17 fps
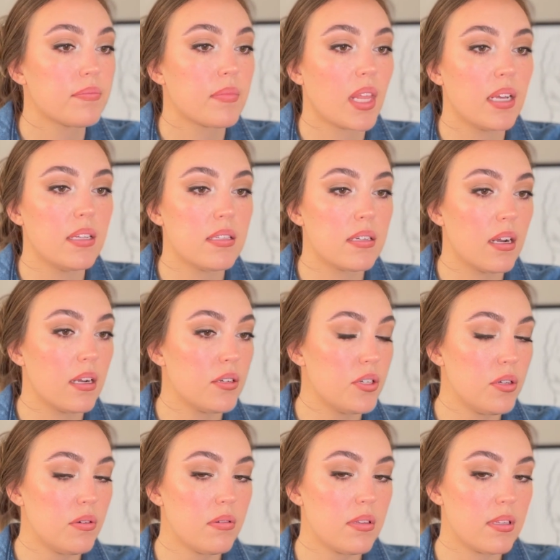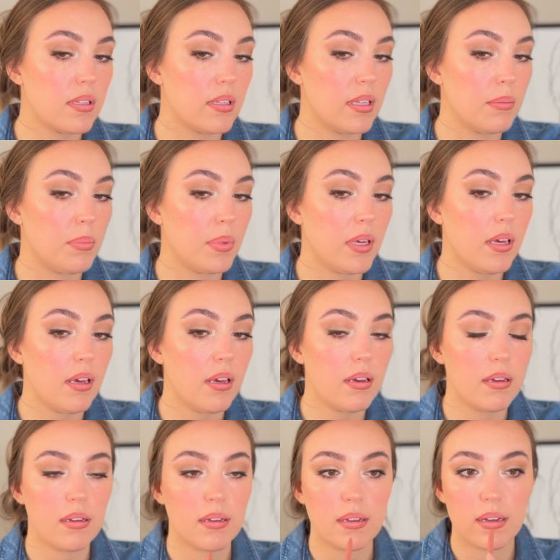It's not too
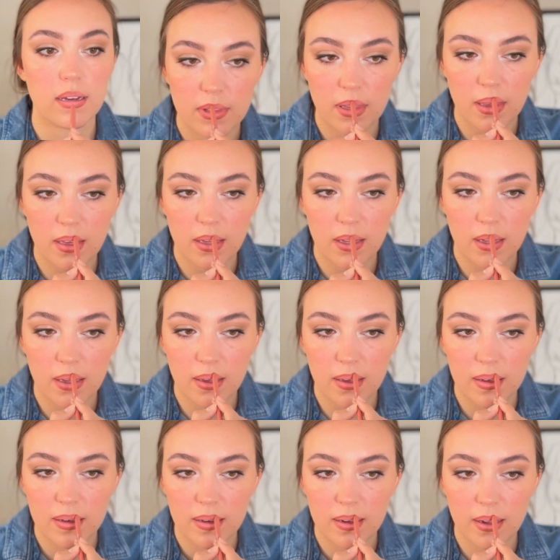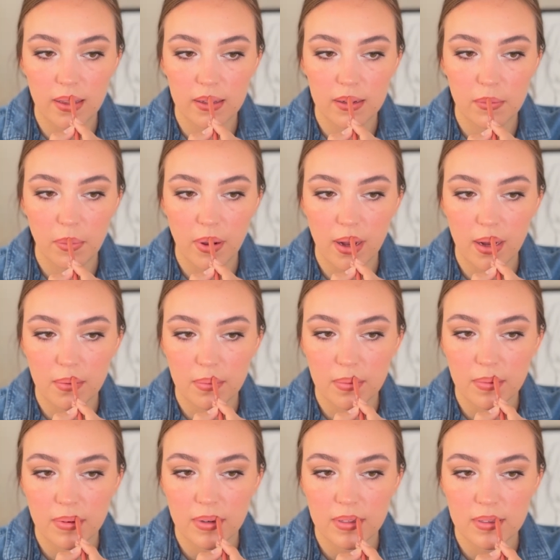slippy. The ColourPop
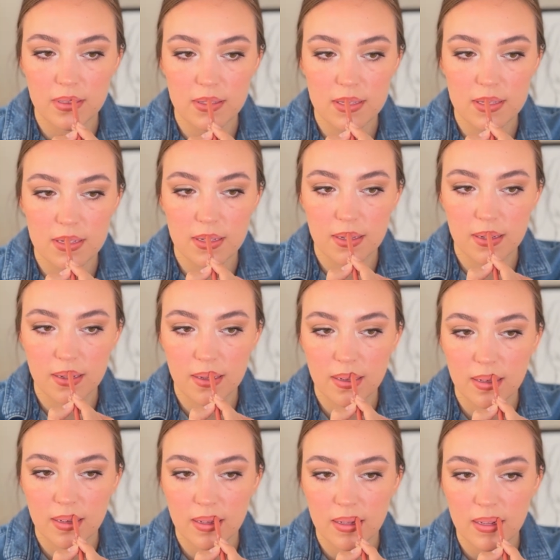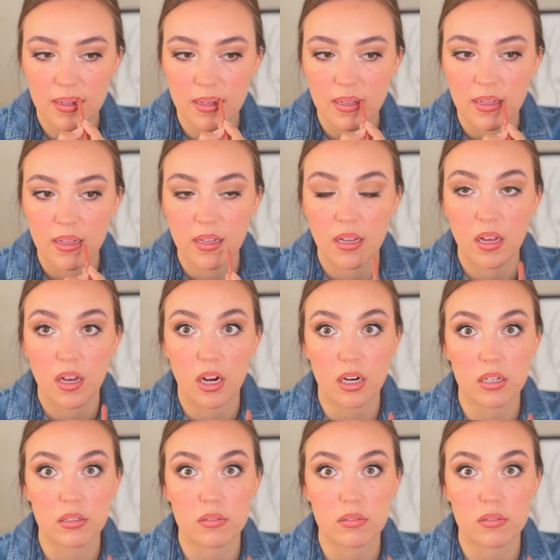ones are